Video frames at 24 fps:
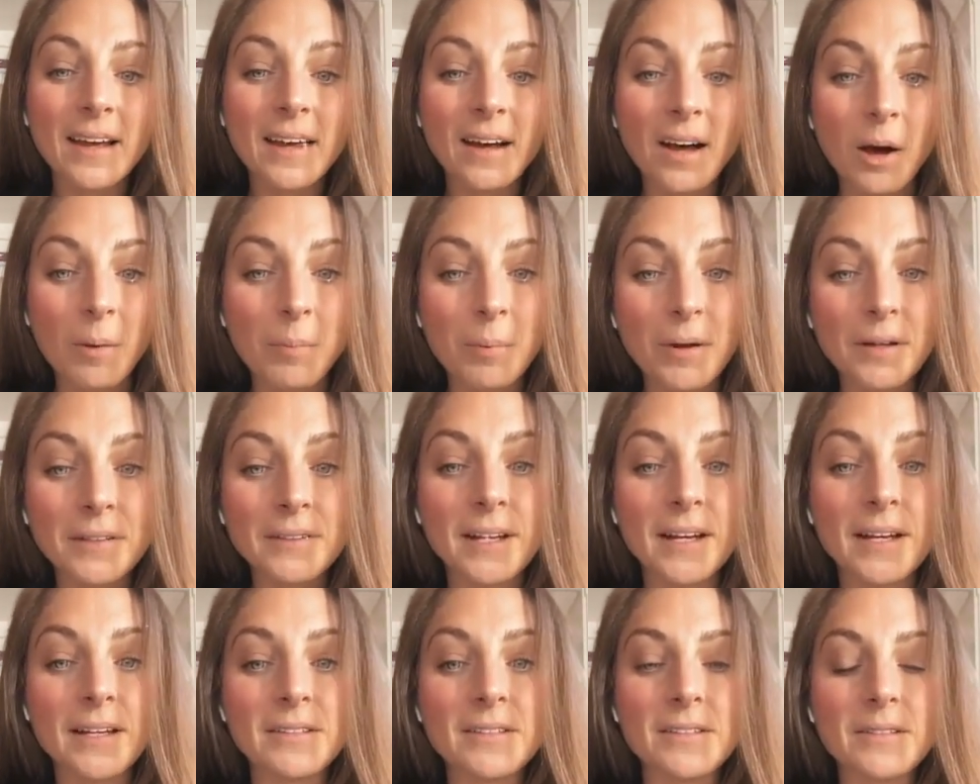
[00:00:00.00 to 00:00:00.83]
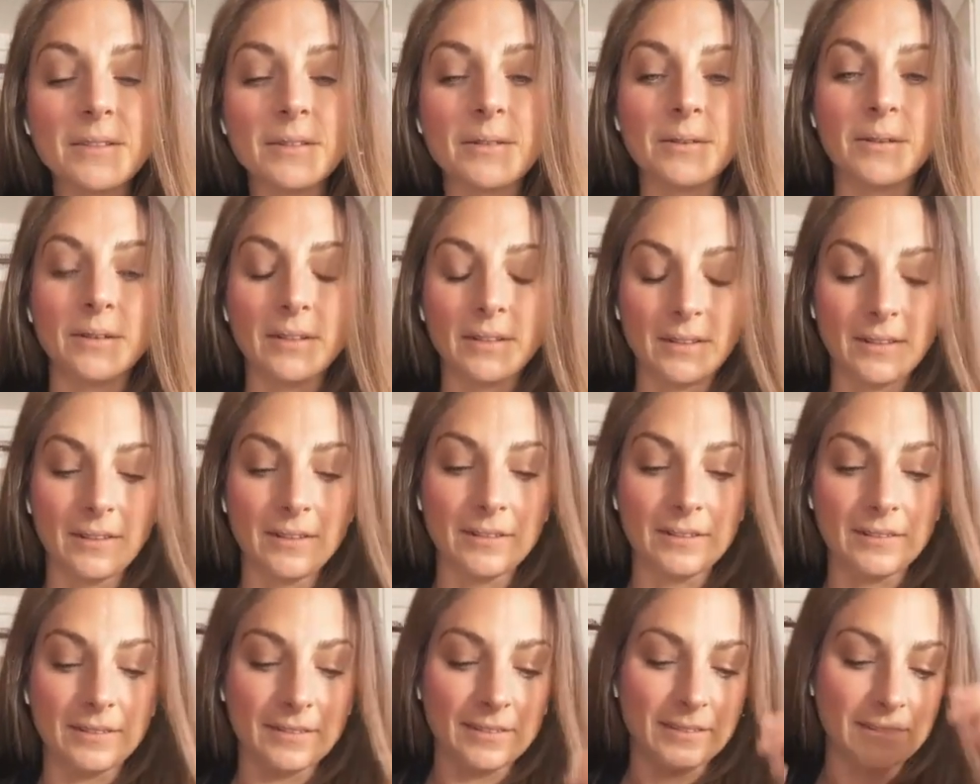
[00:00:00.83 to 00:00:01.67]
Up all night too.
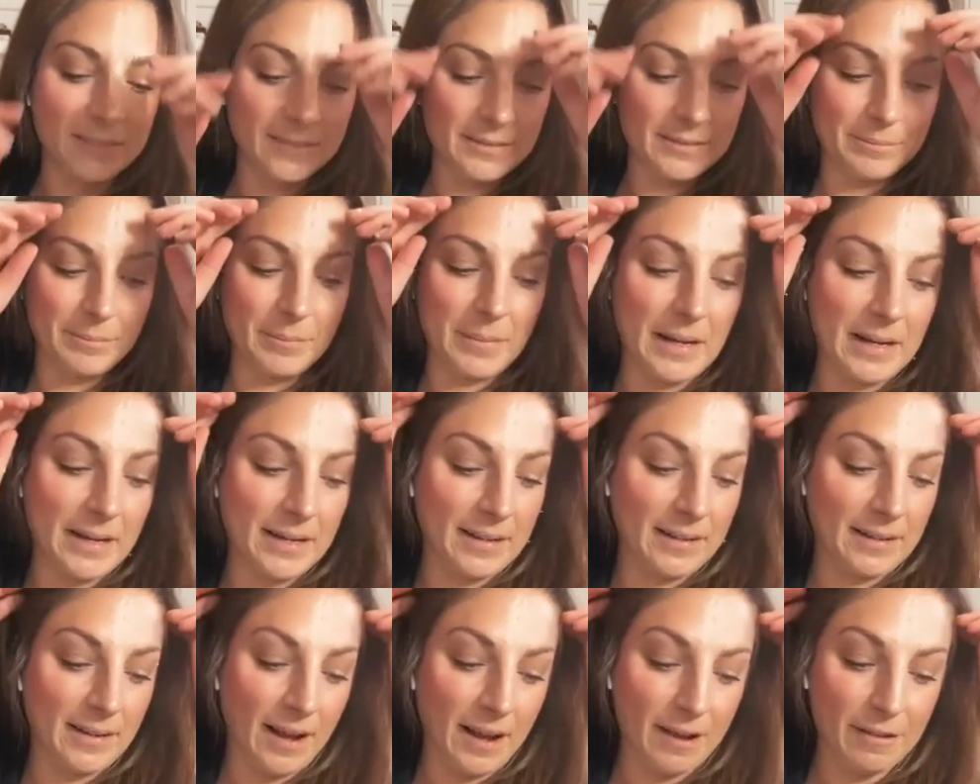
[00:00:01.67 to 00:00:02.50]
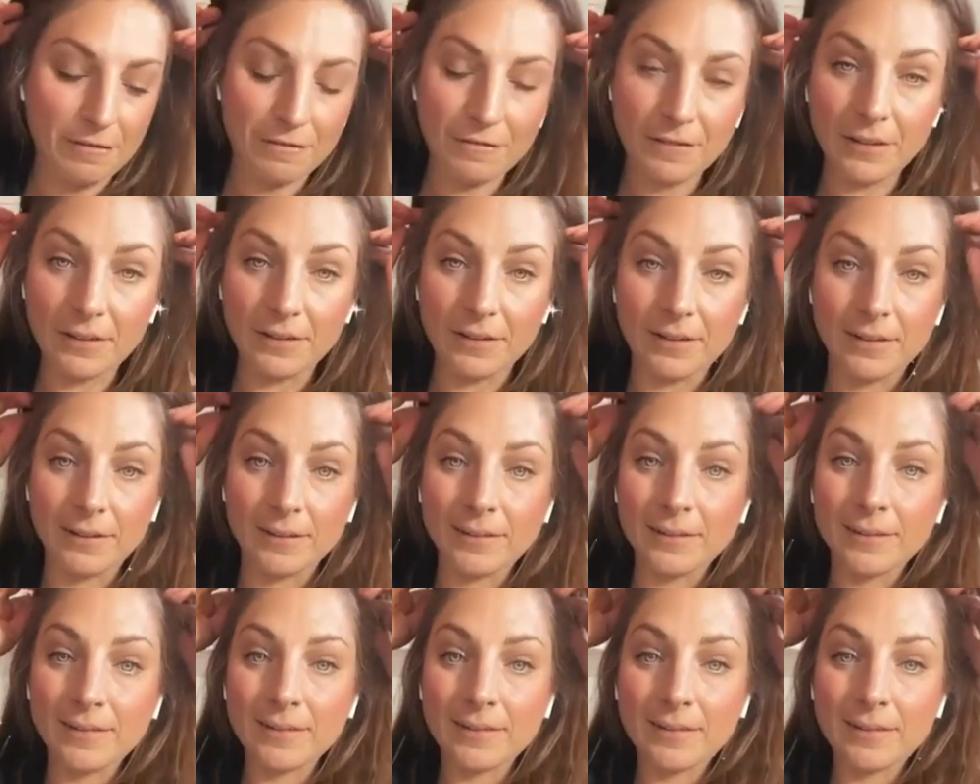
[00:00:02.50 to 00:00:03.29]
Oh, man, I feel you.